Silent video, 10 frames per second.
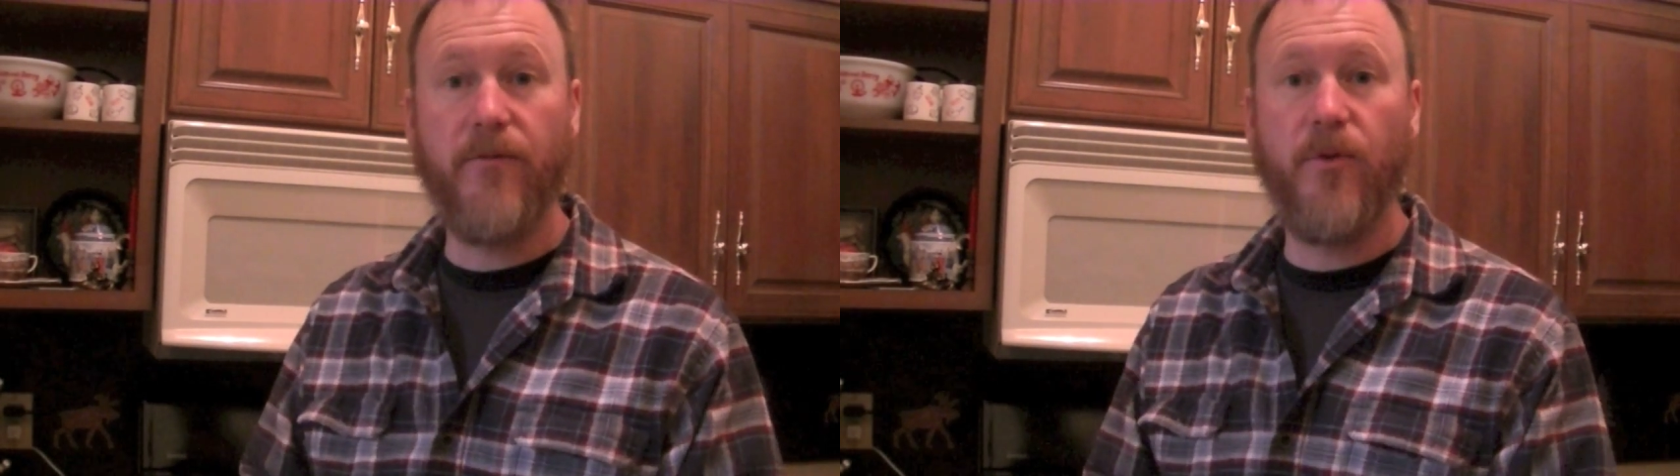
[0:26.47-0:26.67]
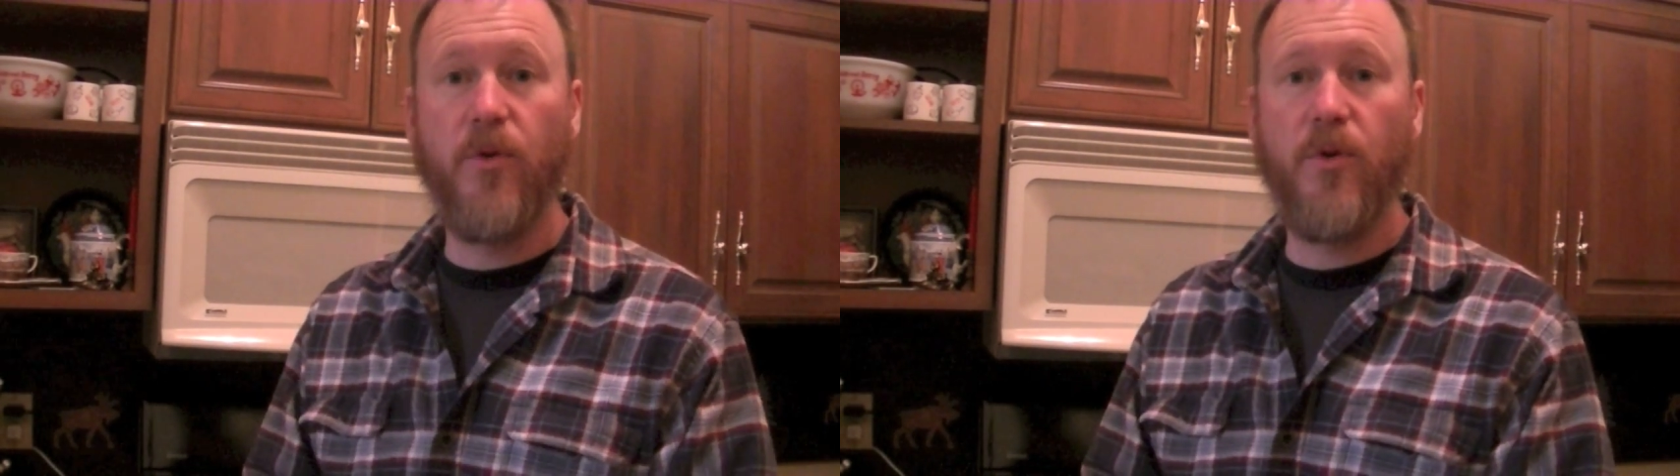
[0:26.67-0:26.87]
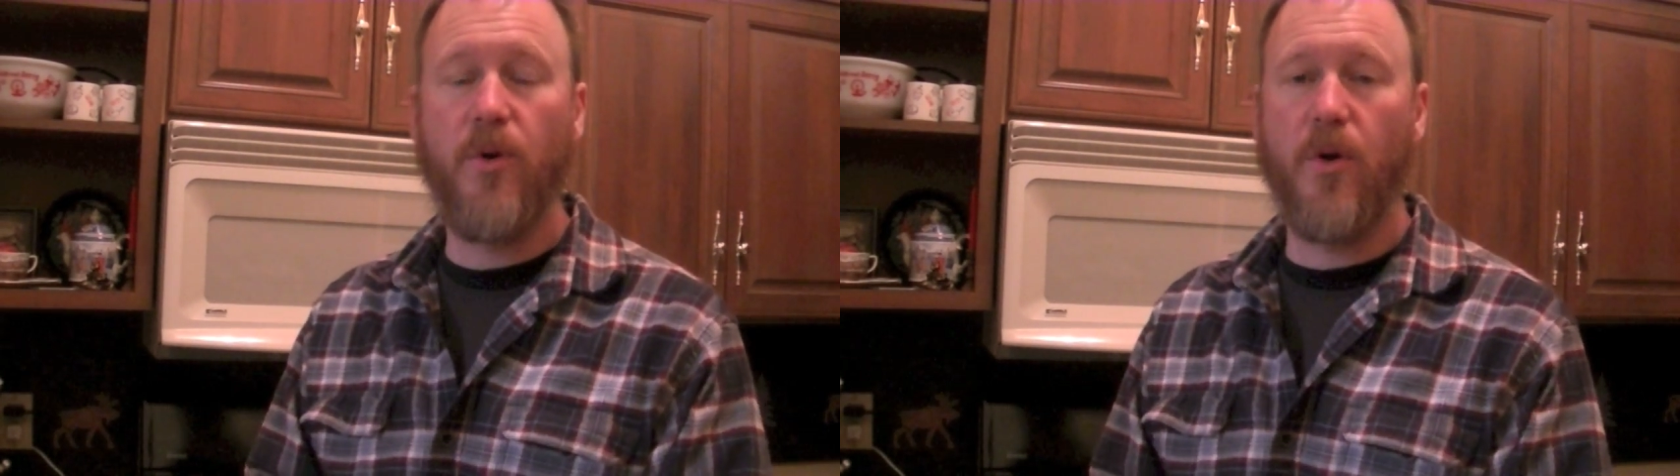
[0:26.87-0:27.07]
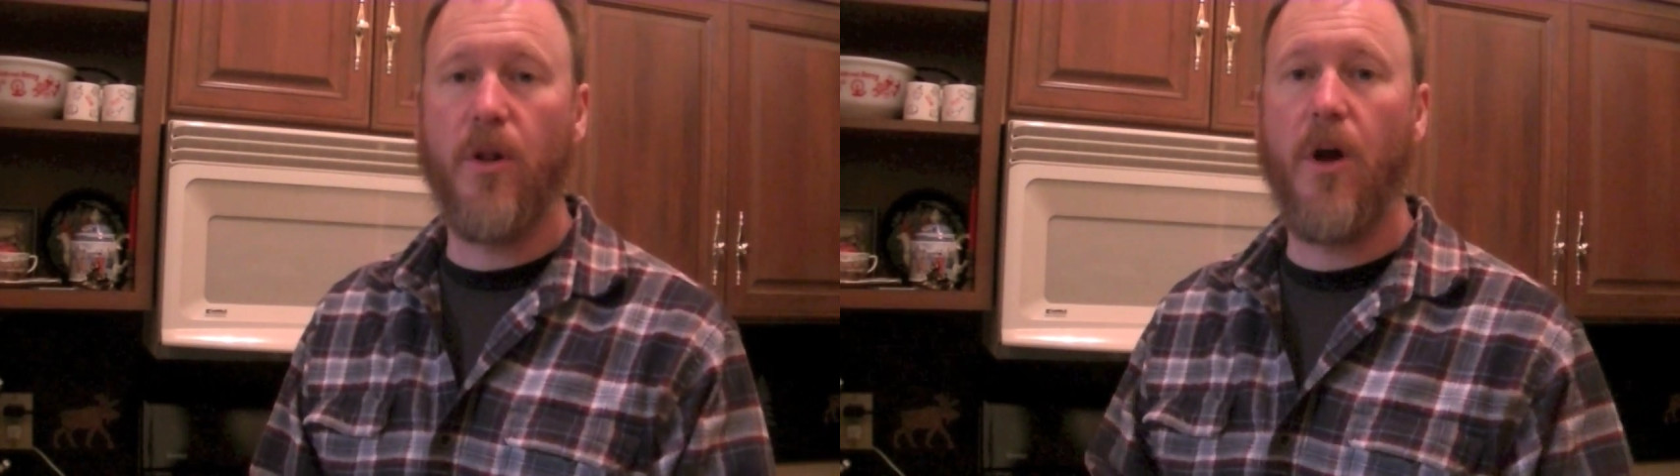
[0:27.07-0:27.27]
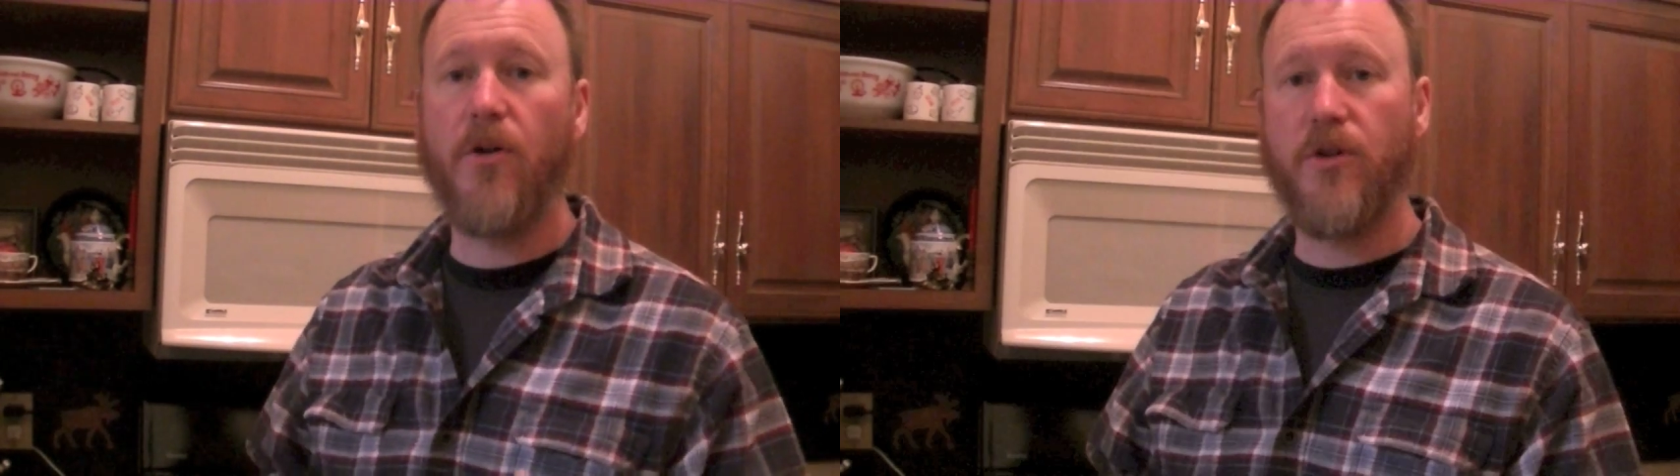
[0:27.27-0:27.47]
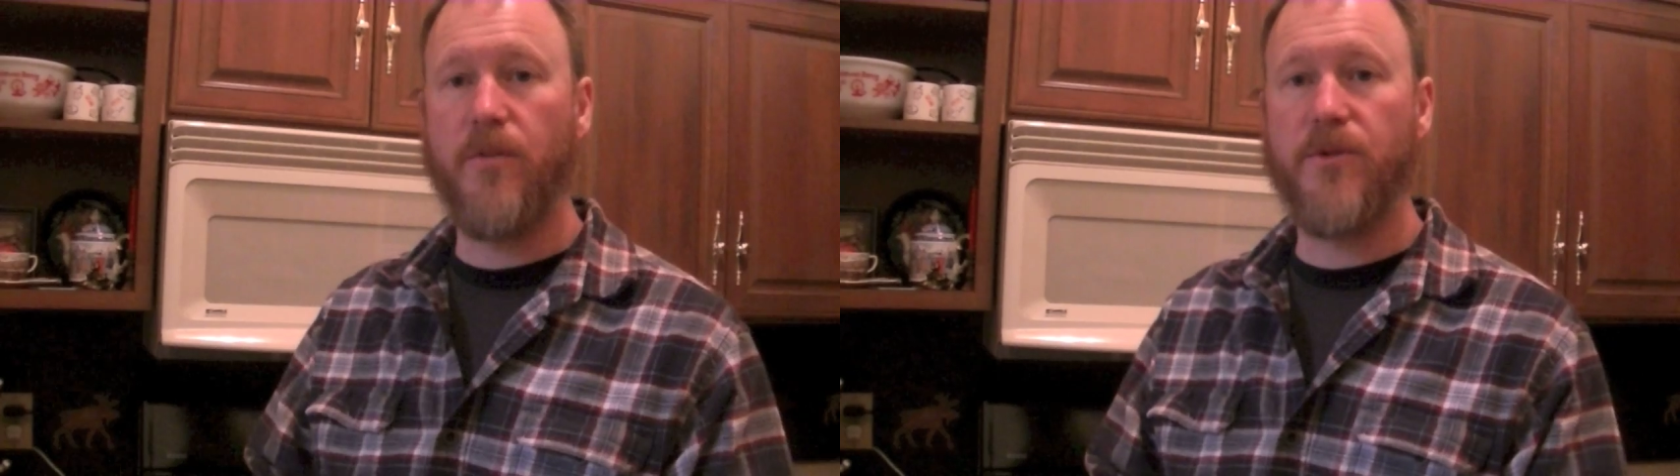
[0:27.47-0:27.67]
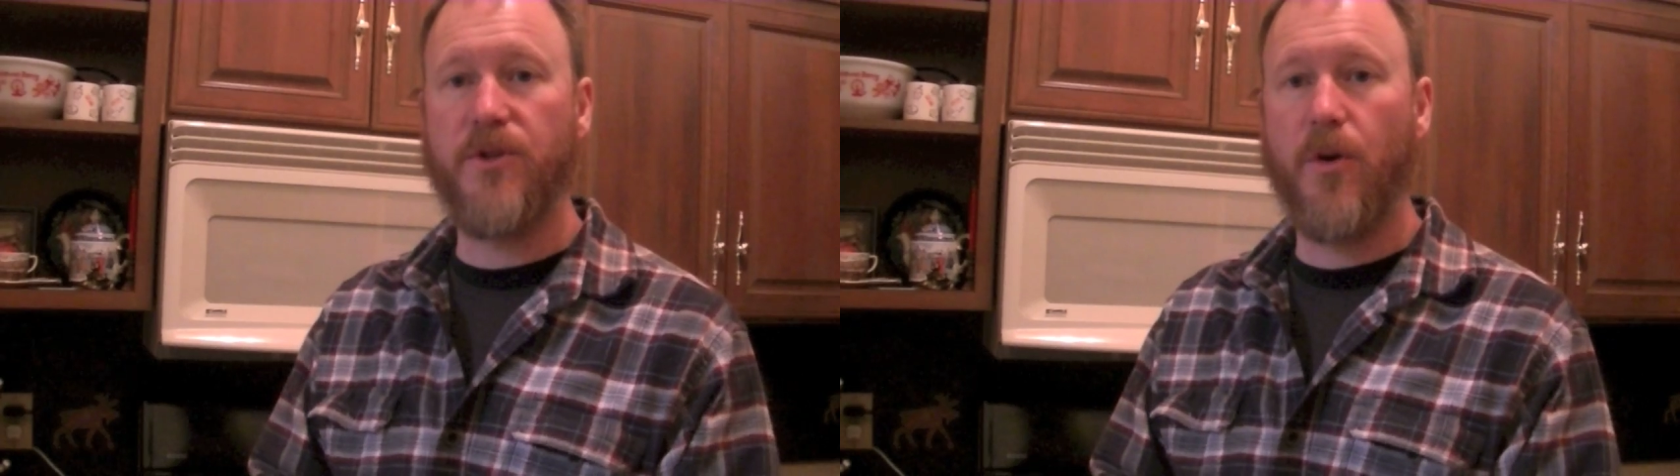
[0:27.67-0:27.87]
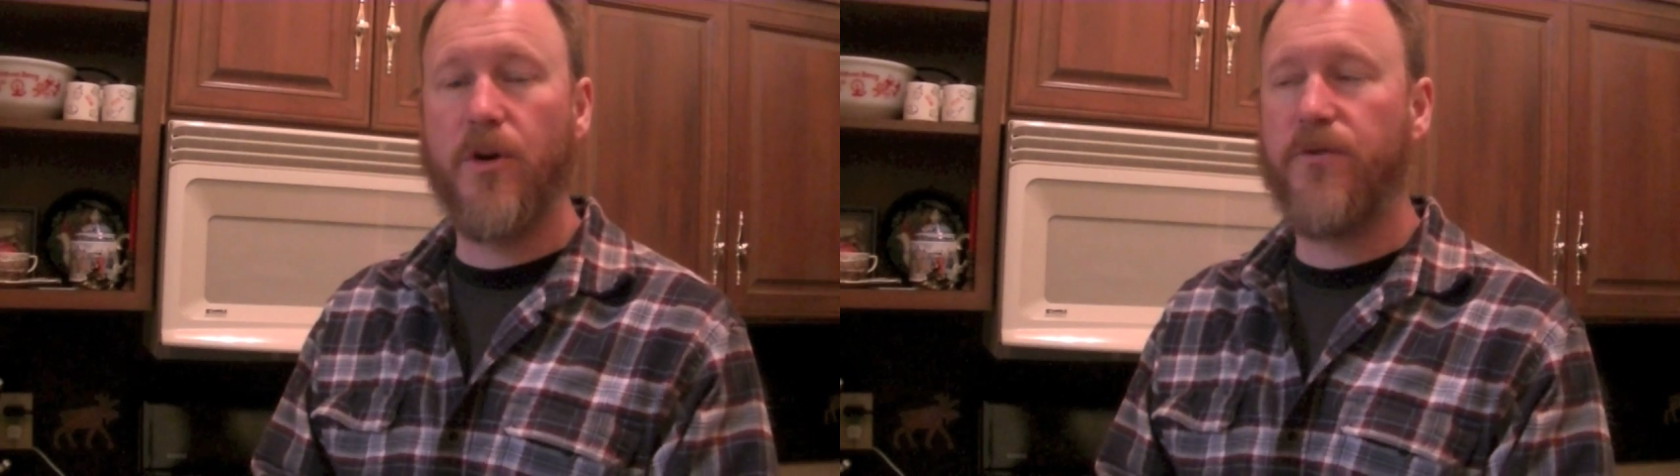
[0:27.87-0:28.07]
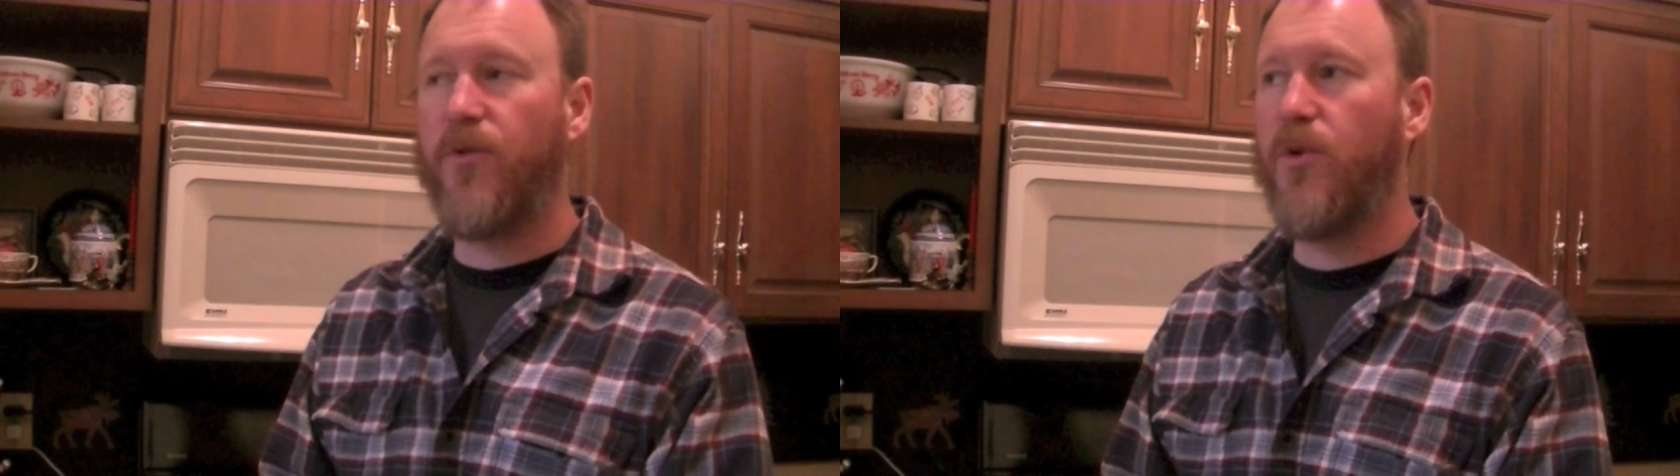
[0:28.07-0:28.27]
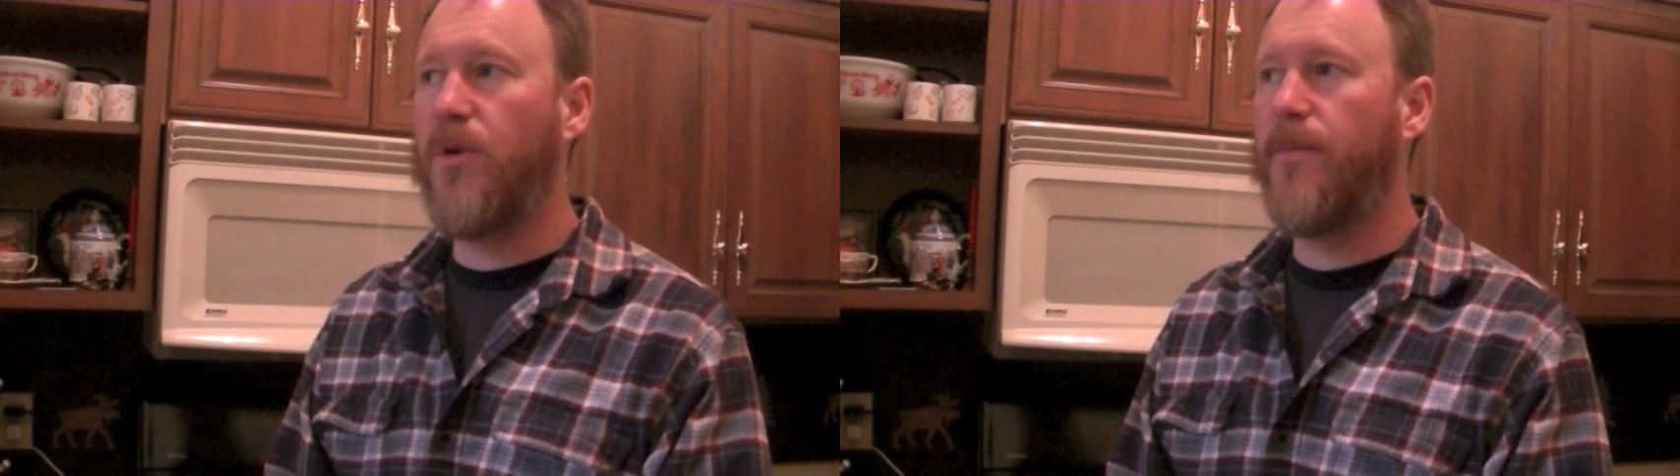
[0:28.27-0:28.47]
food or a long-term storage
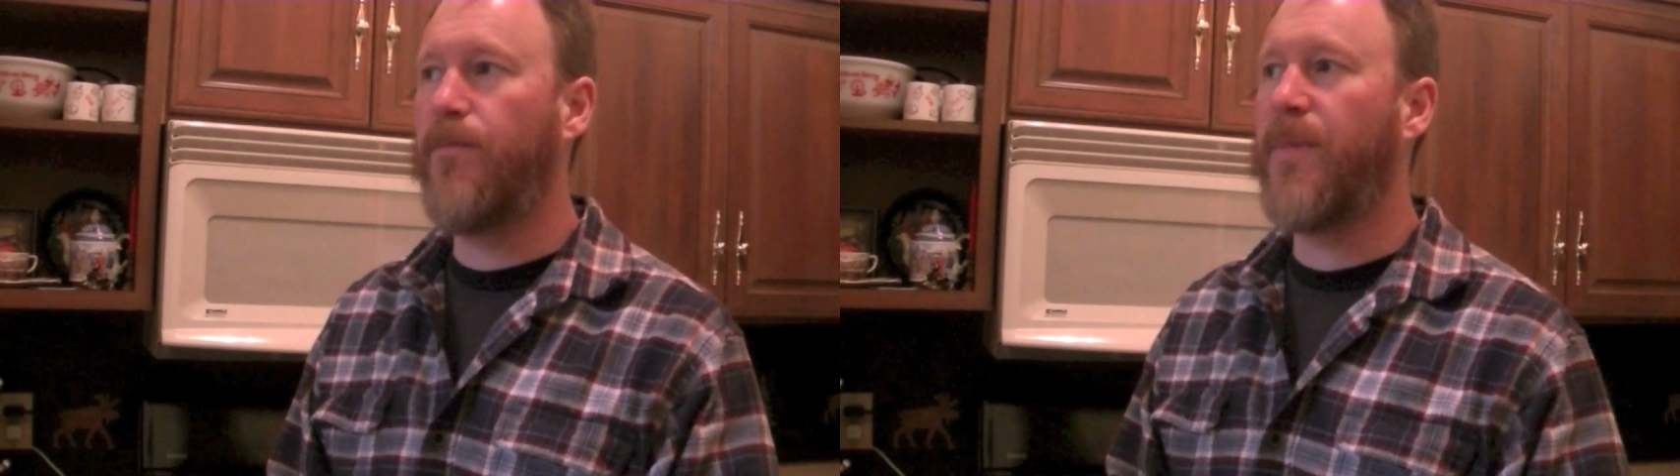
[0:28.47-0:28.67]
food.